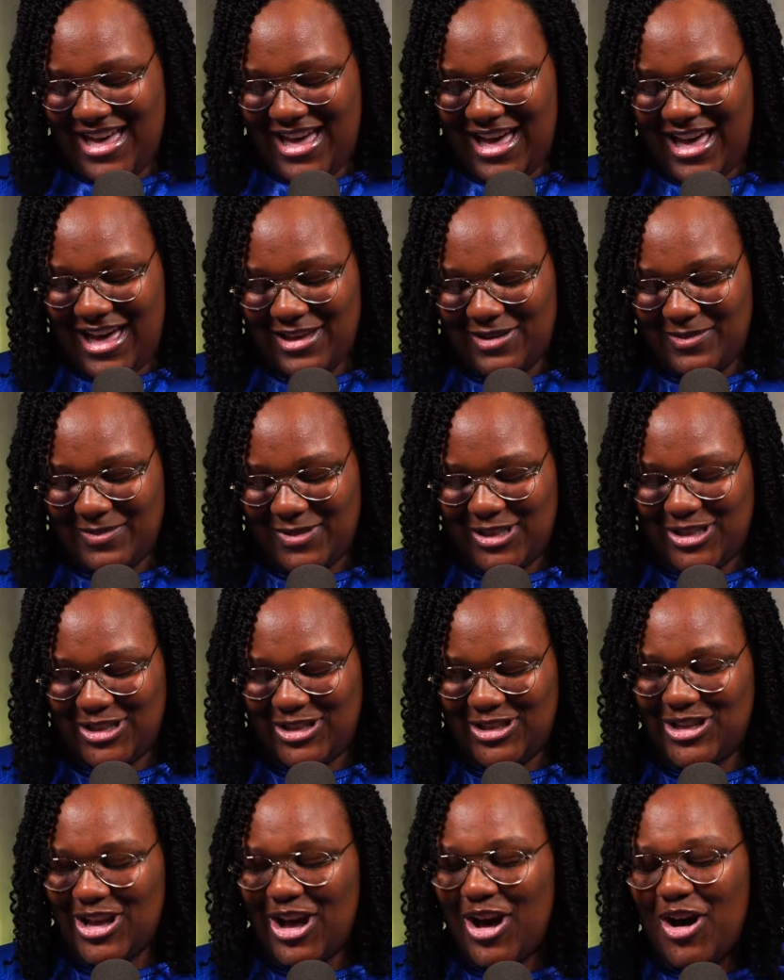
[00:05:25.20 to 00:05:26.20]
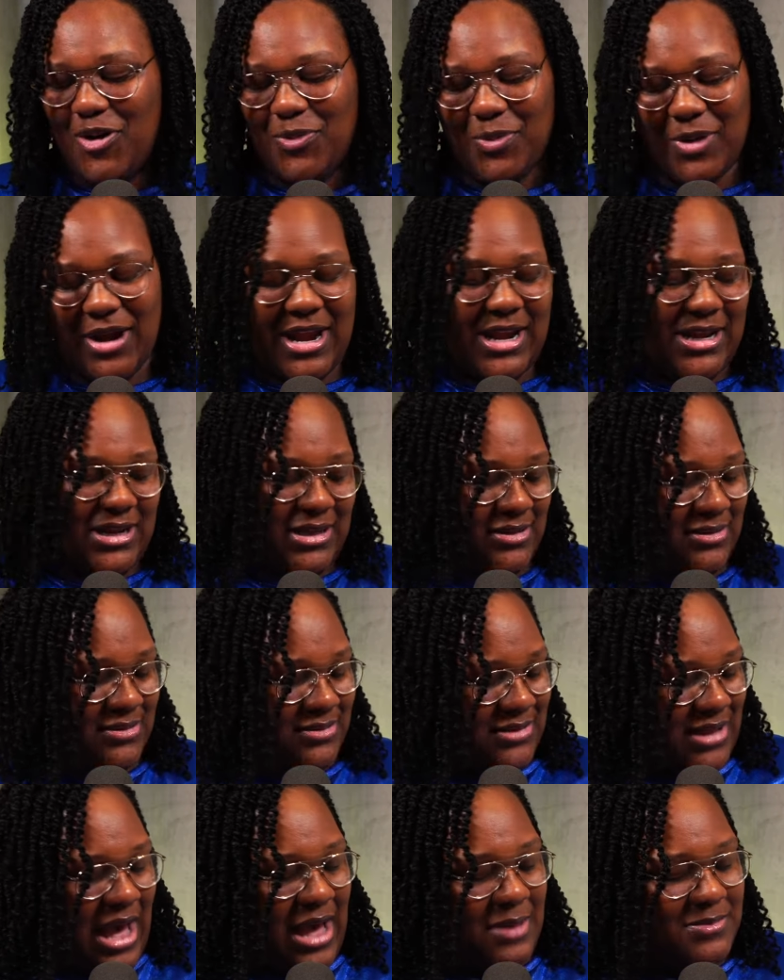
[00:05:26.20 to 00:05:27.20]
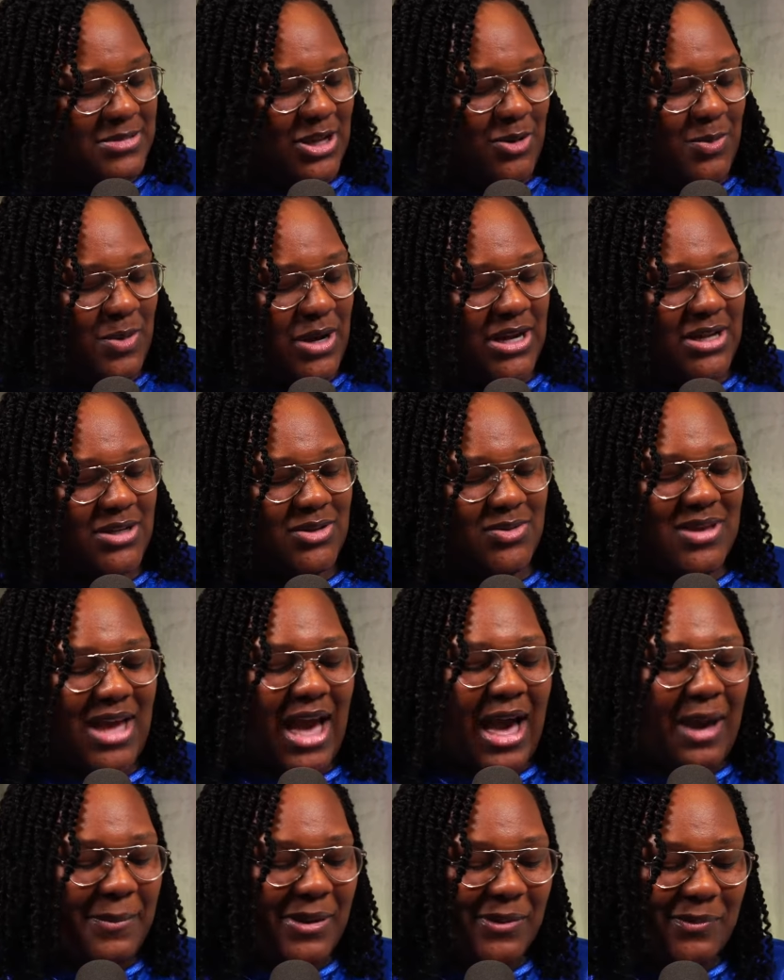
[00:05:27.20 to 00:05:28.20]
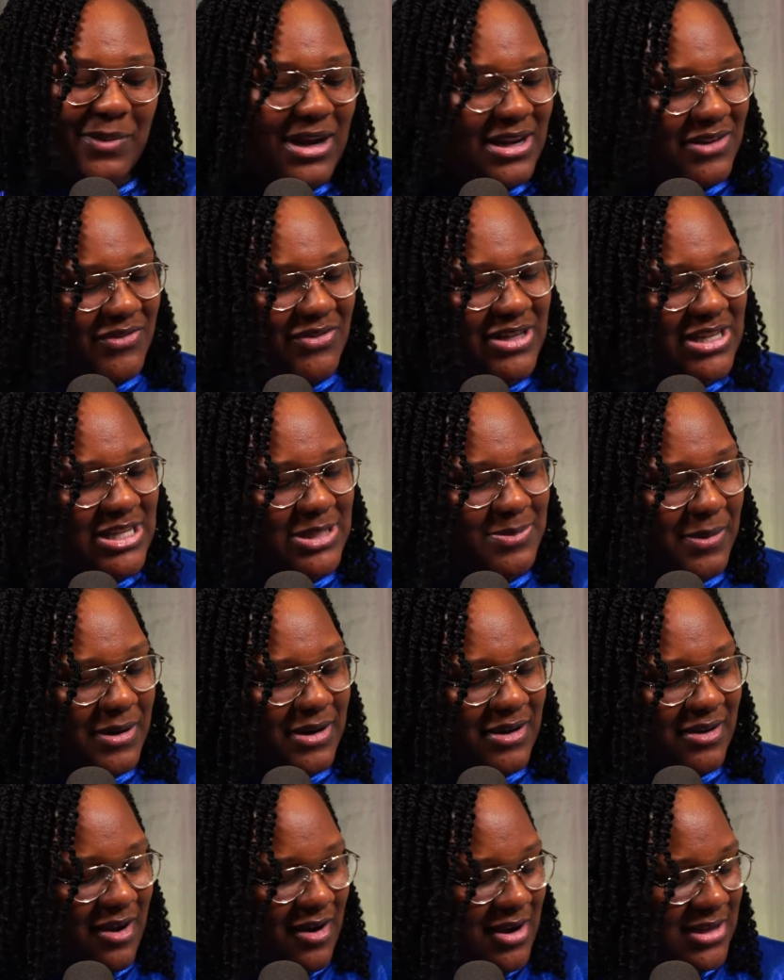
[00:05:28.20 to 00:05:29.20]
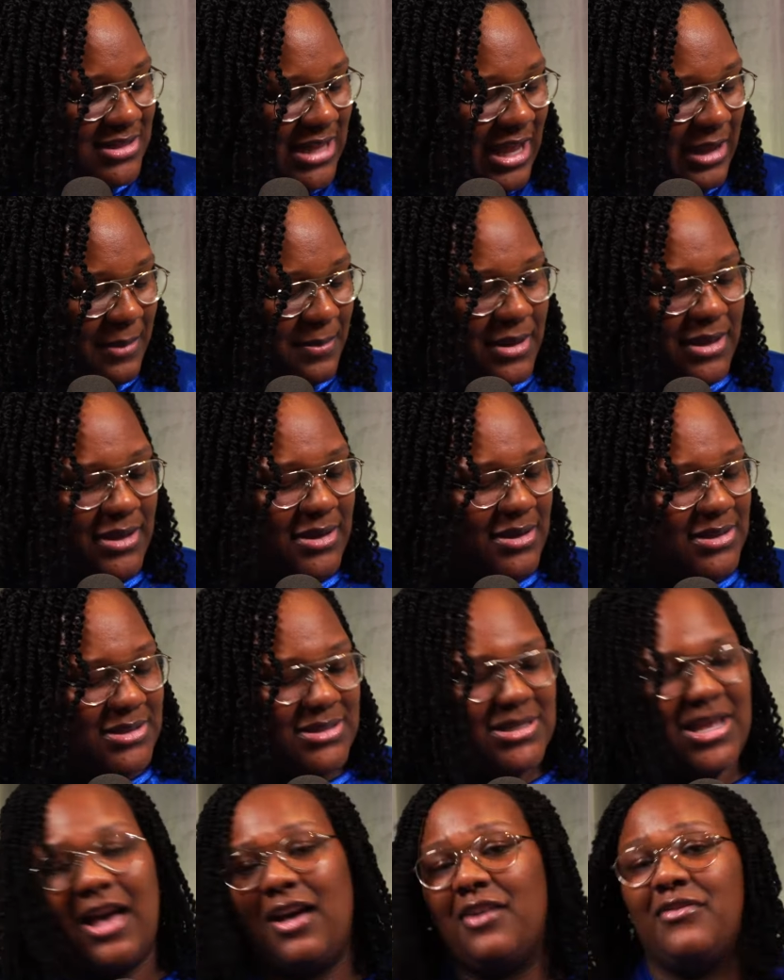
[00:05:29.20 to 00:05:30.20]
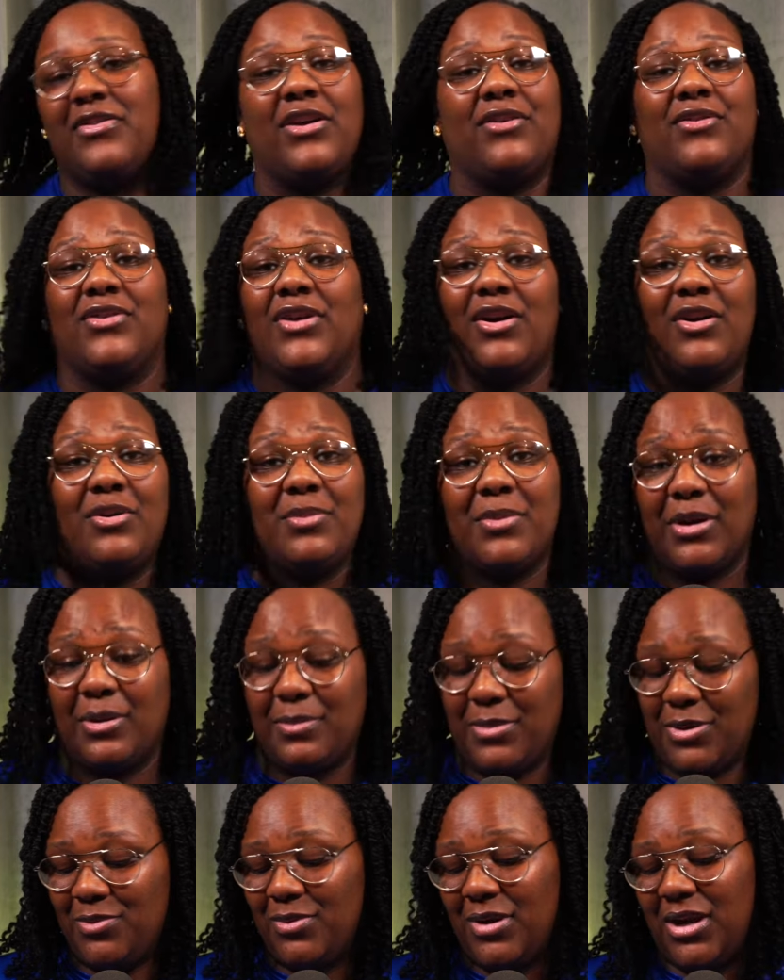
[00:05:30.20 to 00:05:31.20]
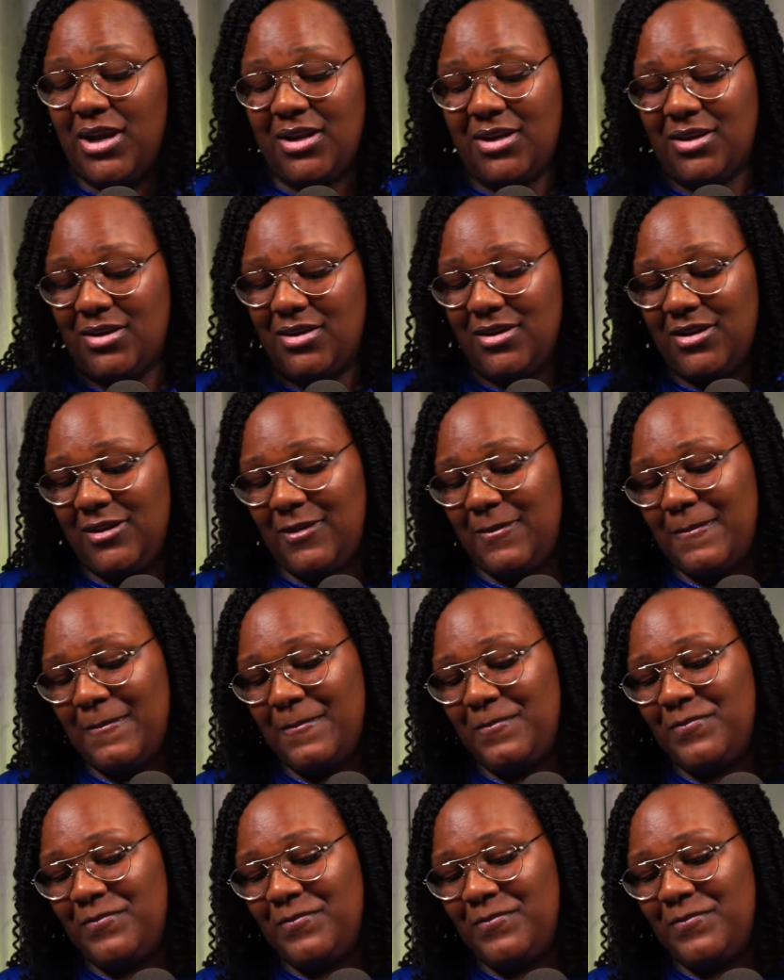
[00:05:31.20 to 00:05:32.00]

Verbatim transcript: I am so ready. I'm so ready. Do y'all be ready for these prayer cards like me? Because y'all favorite homegirl be ready, honey.